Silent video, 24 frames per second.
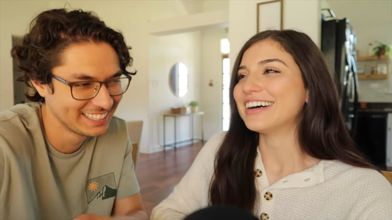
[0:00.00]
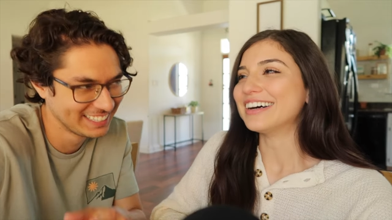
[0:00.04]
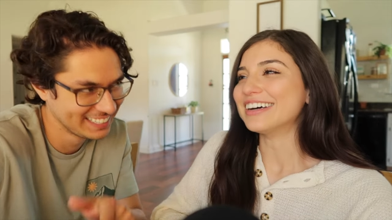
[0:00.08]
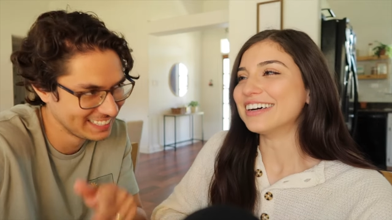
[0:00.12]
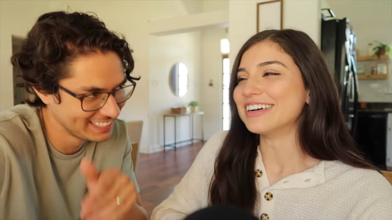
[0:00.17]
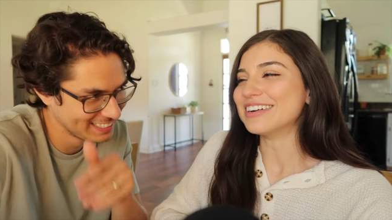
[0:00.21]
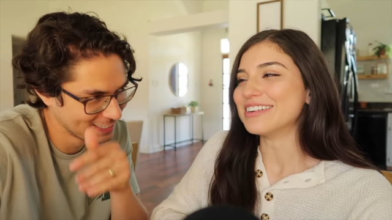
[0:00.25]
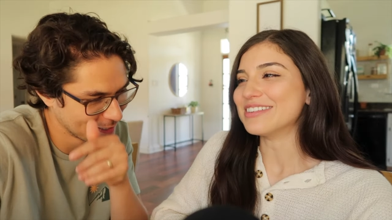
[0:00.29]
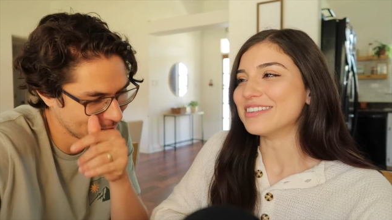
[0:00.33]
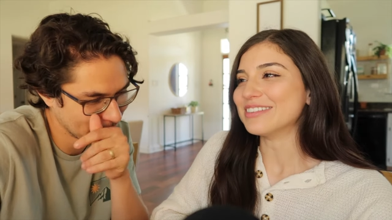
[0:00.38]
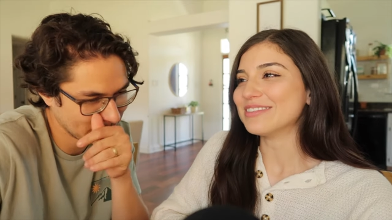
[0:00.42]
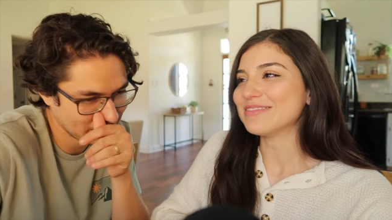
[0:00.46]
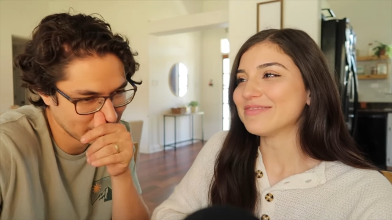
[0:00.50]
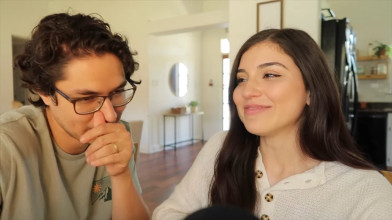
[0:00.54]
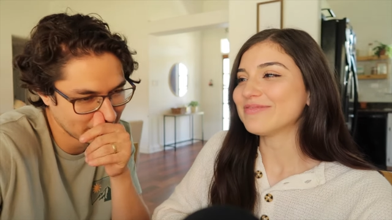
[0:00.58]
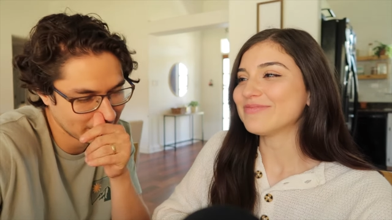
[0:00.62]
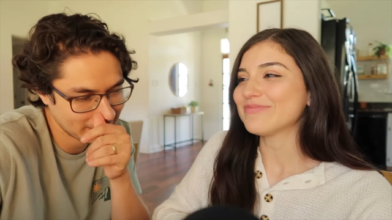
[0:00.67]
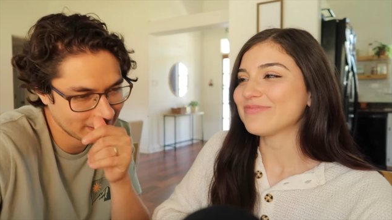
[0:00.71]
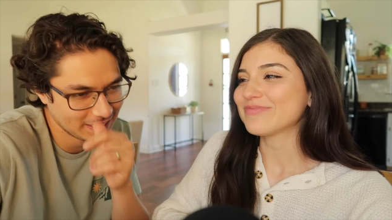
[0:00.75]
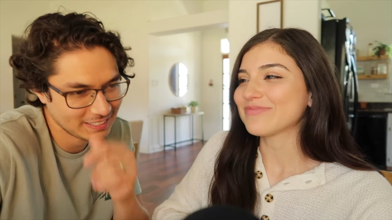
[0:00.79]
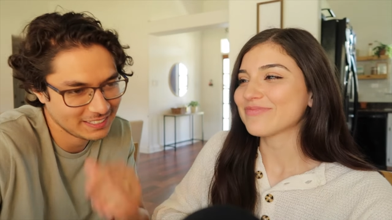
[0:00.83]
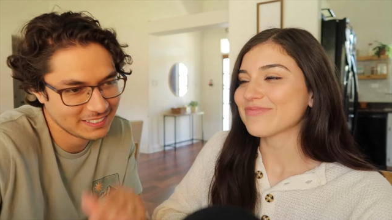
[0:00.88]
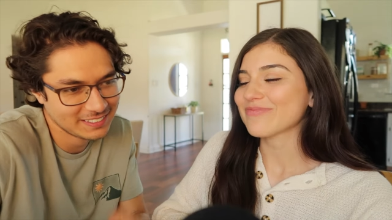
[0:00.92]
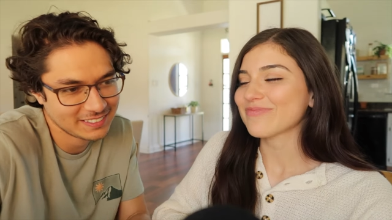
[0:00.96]
Speaker 1: um,
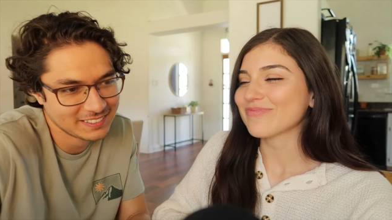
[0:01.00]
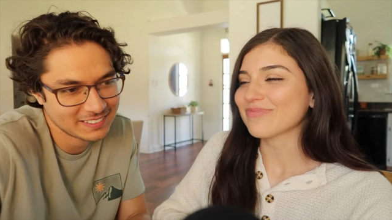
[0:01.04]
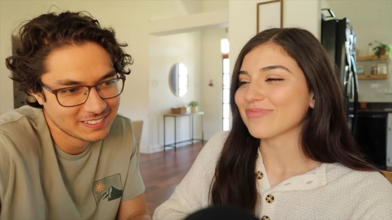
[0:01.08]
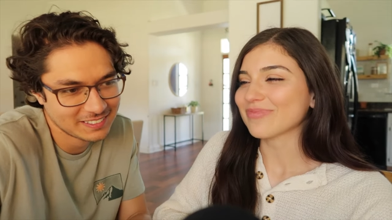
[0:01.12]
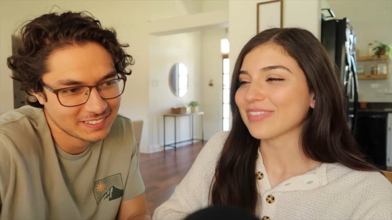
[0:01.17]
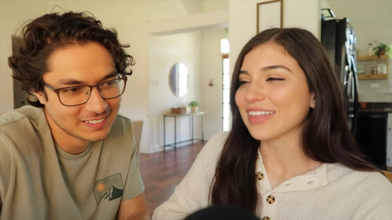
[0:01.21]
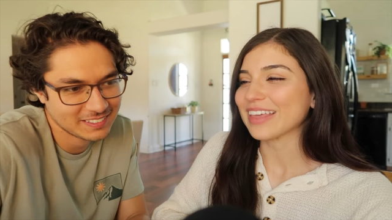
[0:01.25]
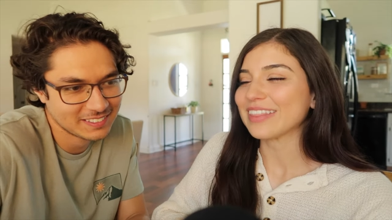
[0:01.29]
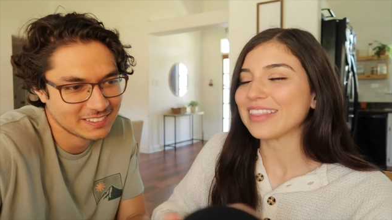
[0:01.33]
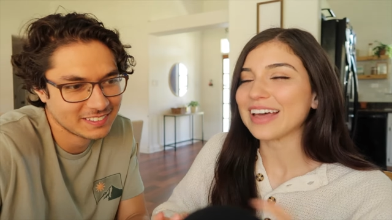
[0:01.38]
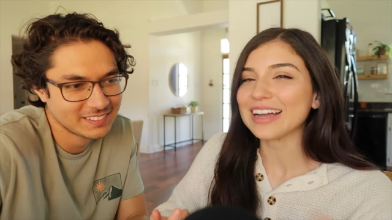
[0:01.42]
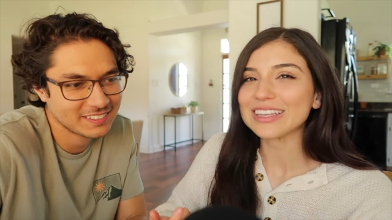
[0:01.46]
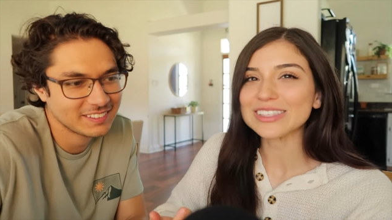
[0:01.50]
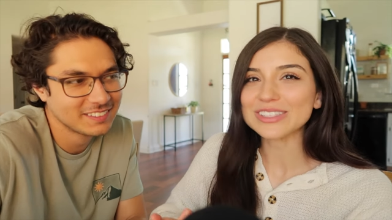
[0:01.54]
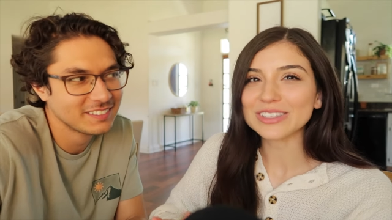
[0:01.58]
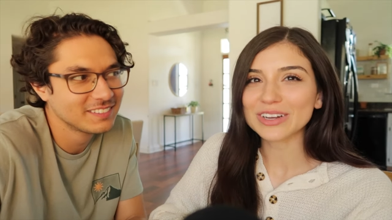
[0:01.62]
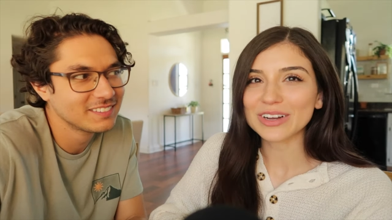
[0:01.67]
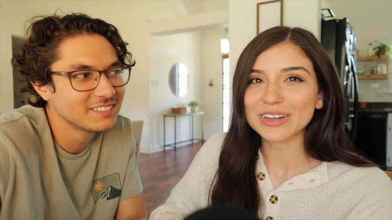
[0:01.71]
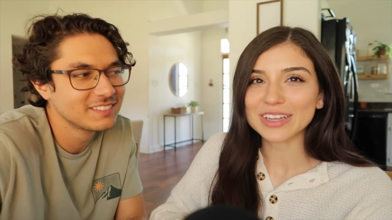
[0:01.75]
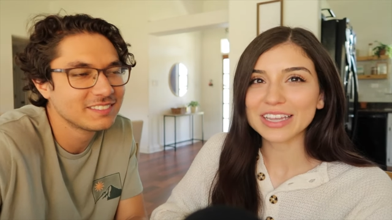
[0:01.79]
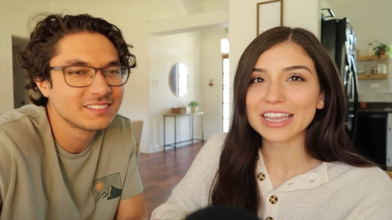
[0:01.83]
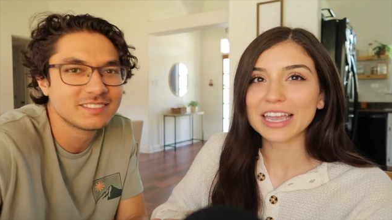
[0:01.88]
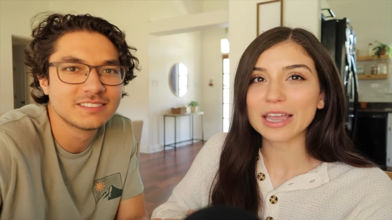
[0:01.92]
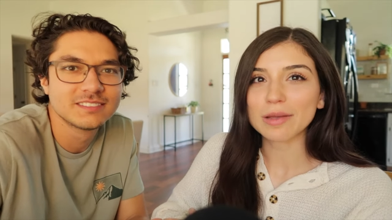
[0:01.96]
that
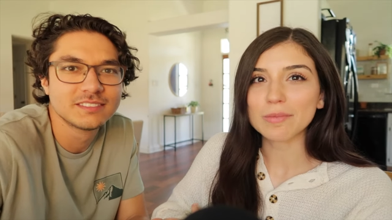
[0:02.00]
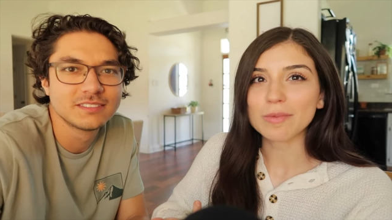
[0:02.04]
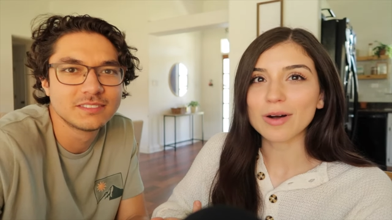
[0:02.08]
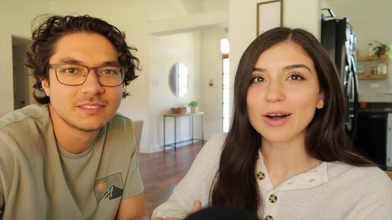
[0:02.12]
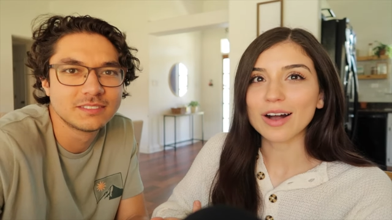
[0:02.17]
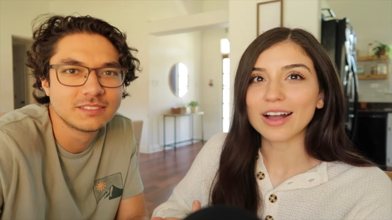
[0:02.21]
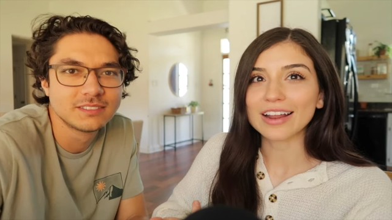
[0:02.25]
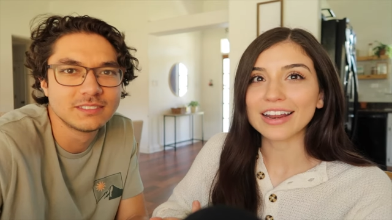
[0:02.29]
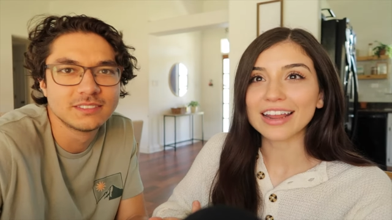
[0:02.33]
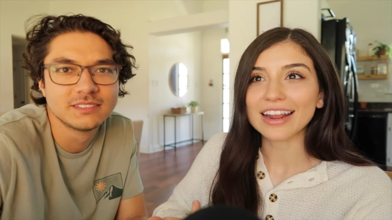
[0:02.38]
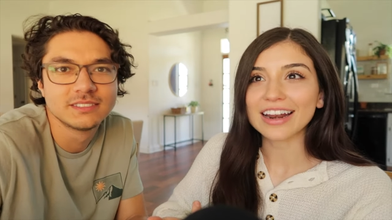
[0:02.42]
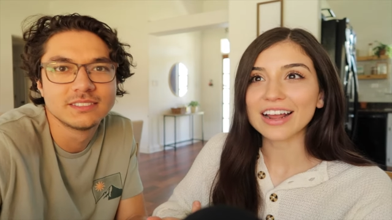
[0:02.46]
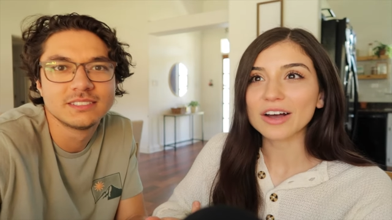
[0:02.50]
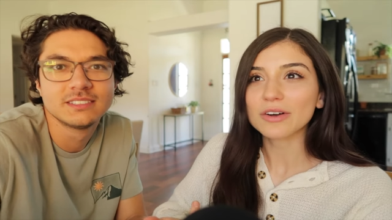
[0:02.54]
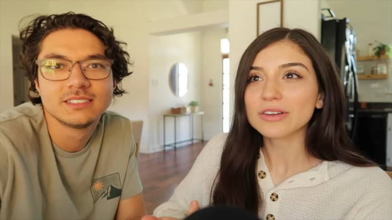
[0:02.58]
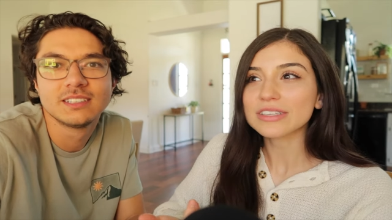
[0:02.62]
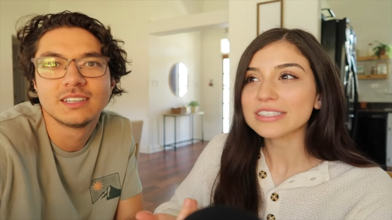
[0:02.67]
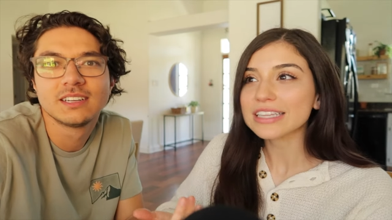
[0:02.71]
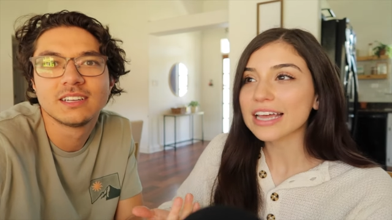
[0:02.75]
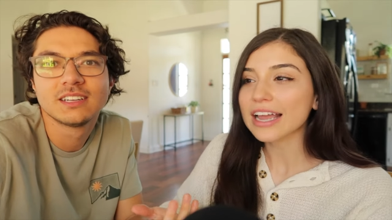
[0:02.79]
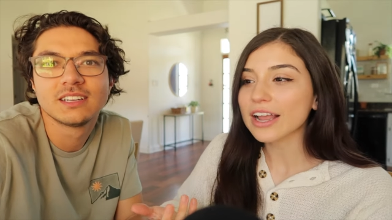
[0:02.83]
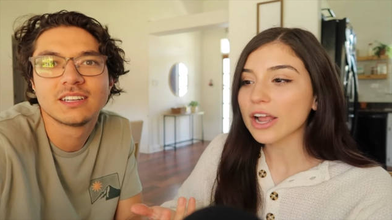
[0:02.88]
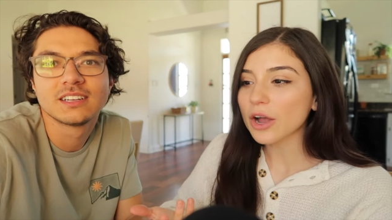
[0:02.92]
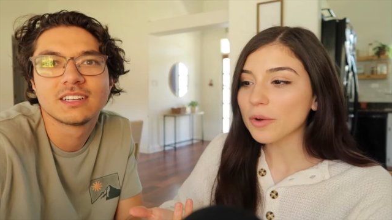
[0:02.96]
song came on and I was
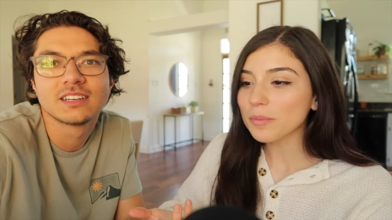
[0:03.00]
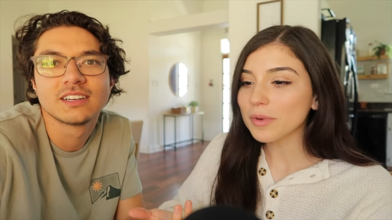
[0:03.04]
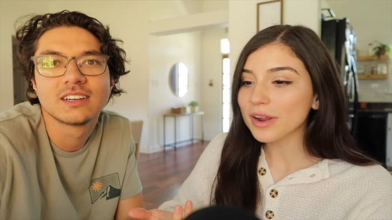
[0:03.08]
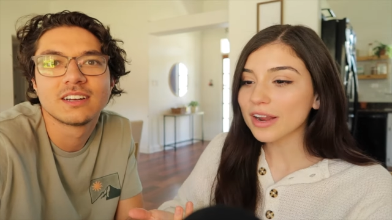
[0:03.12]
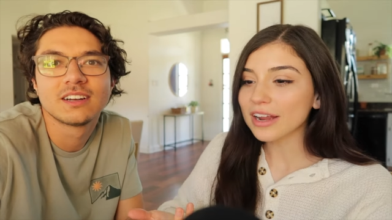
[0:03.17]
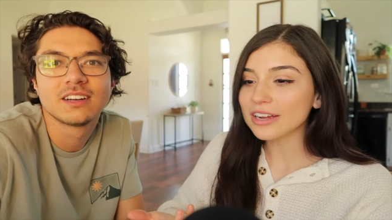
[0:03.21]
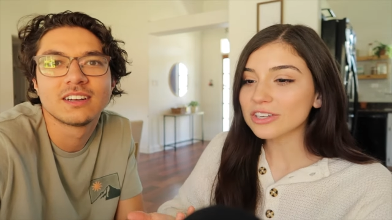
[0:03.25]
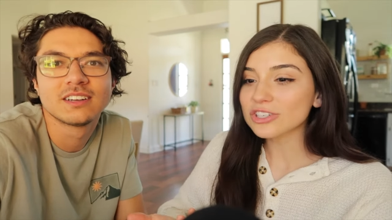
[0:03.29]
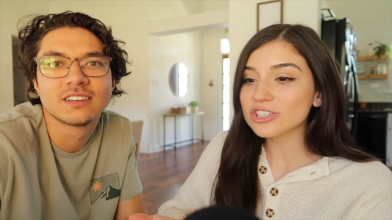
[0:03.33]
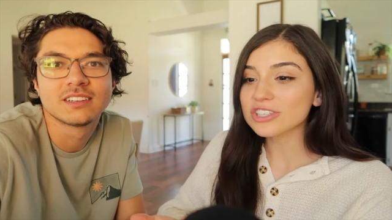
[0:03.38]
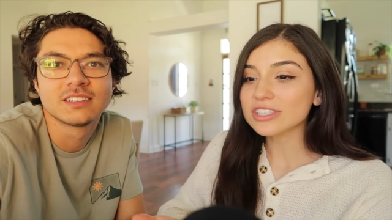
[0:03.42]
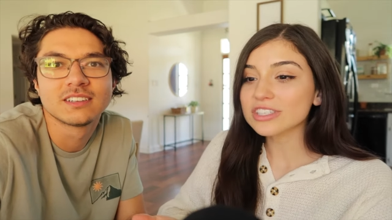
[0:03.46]
like, oh my gosh,